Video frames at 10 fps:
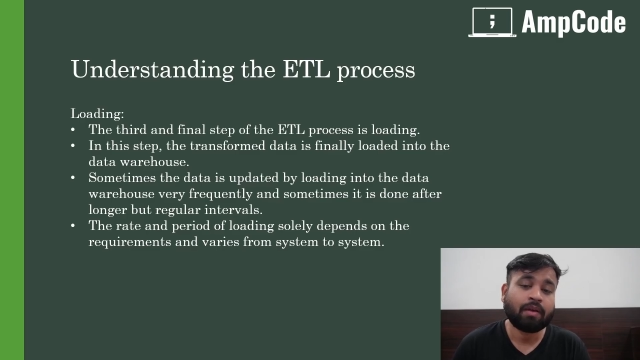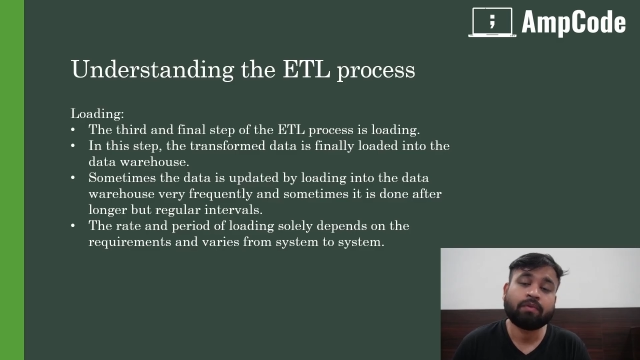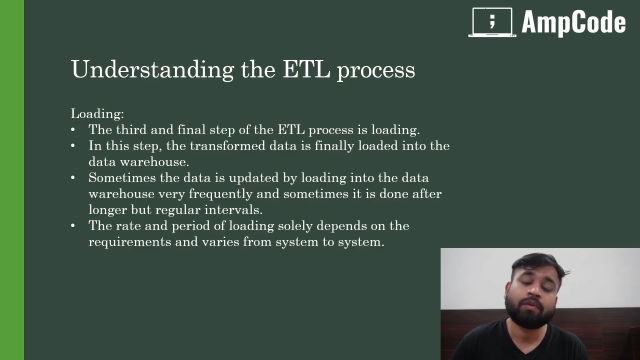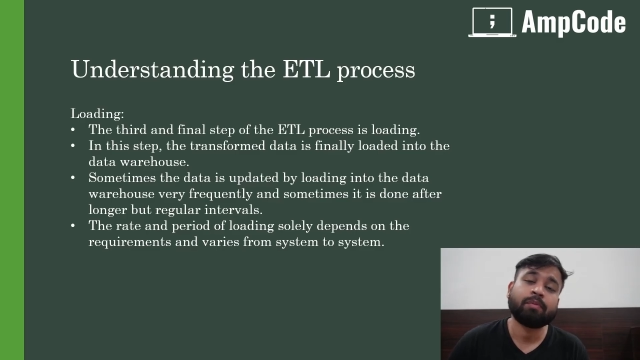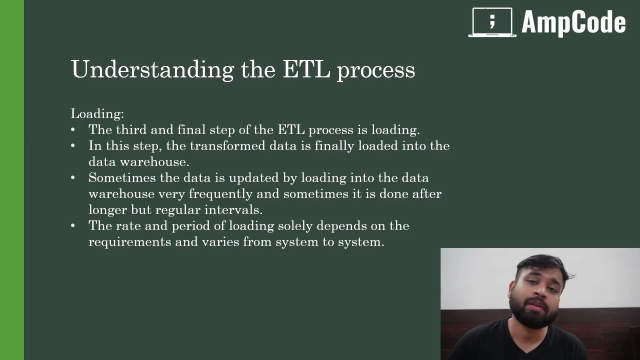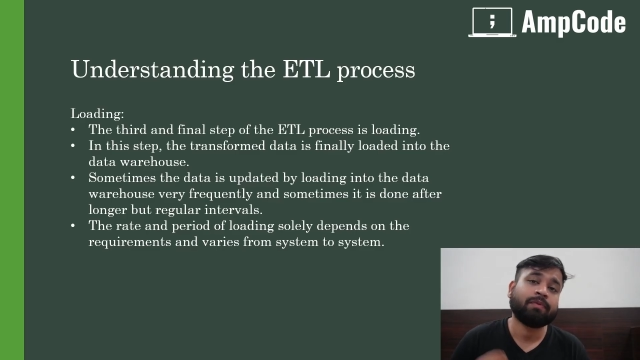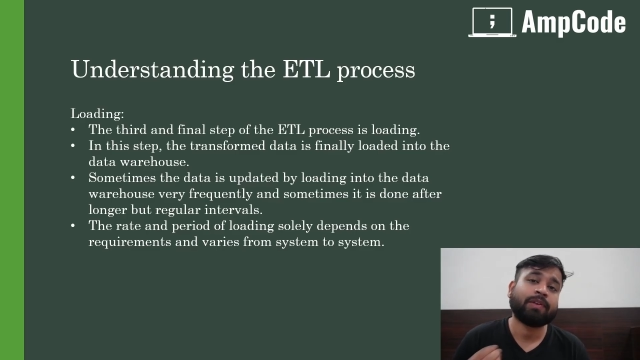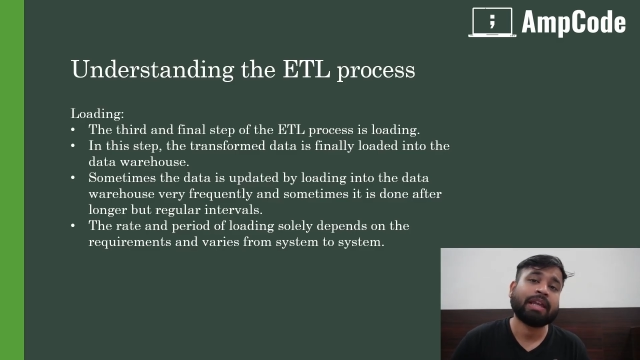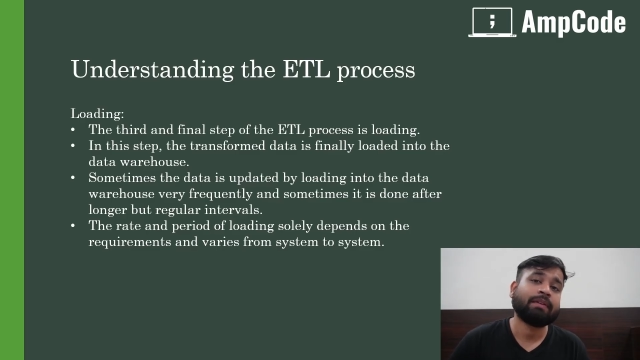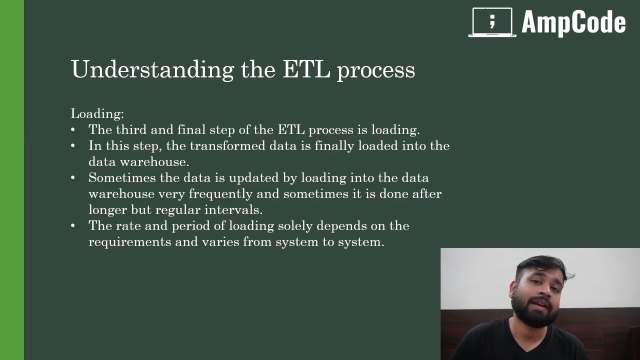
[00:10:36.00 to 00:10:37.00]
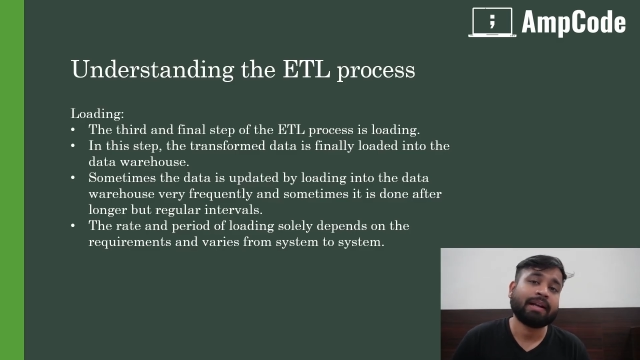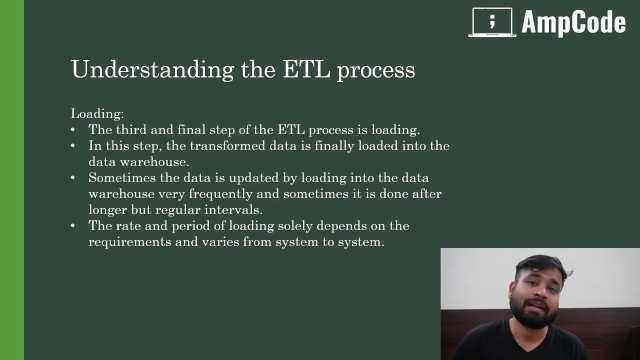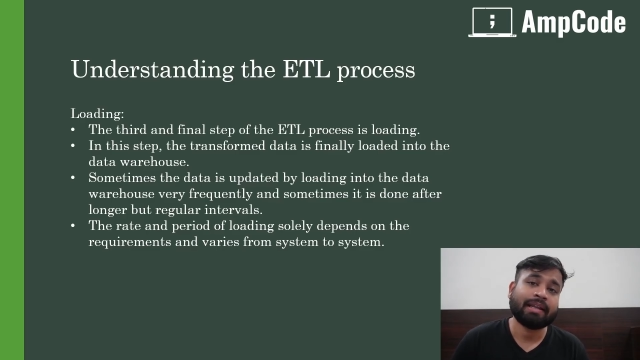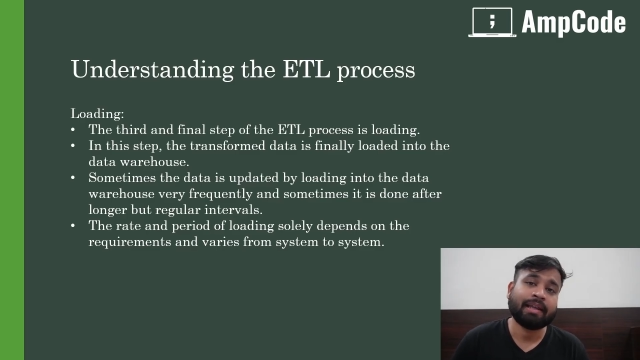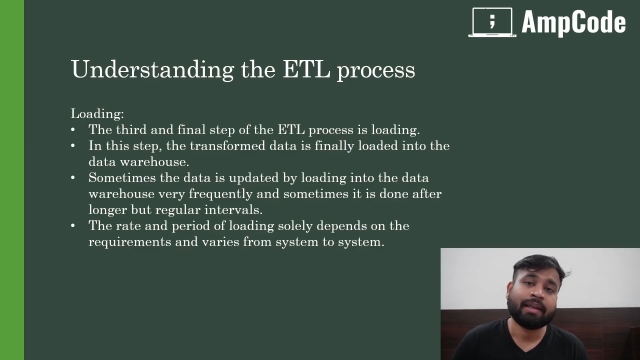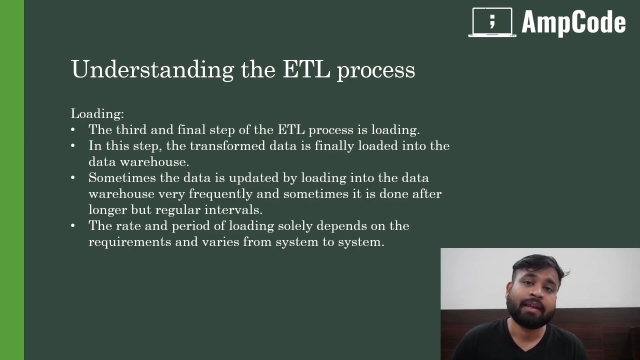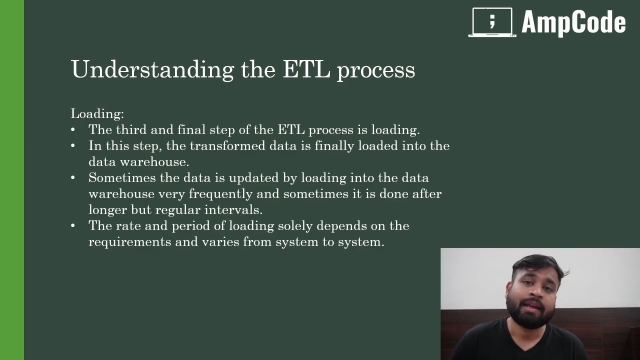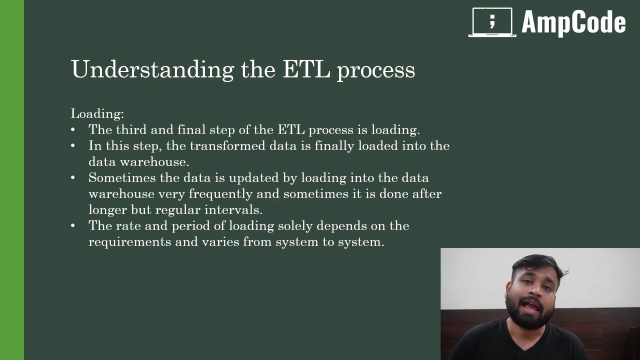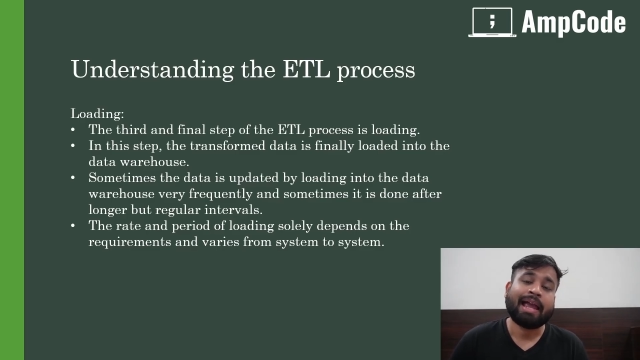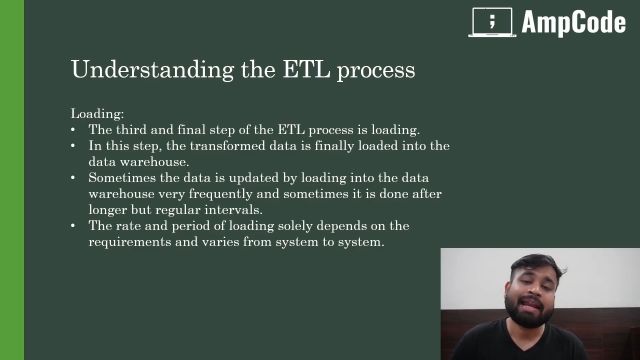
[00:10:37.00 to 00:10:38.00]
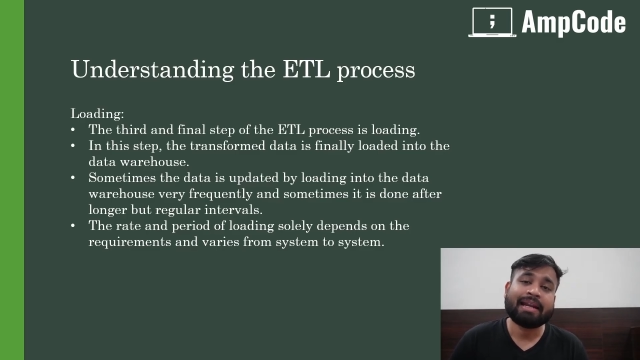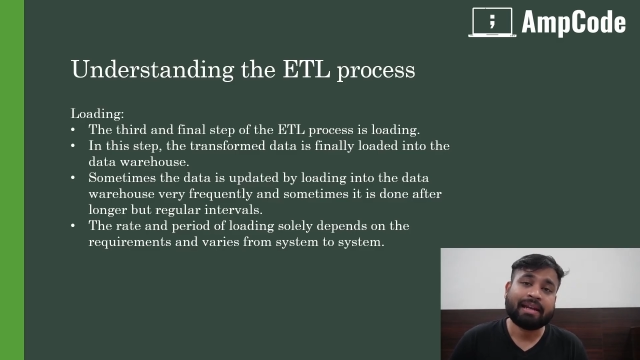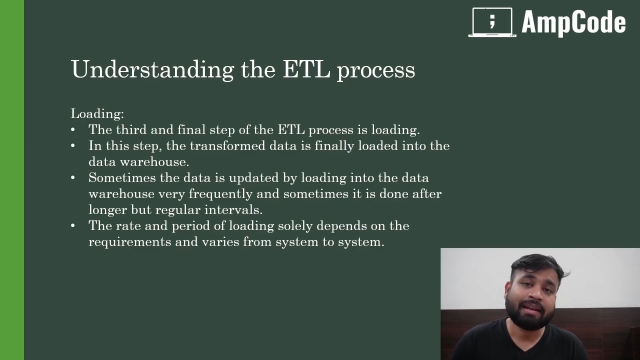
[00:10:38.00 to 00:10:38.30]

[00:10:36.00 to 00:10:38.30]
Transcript: would be frequently in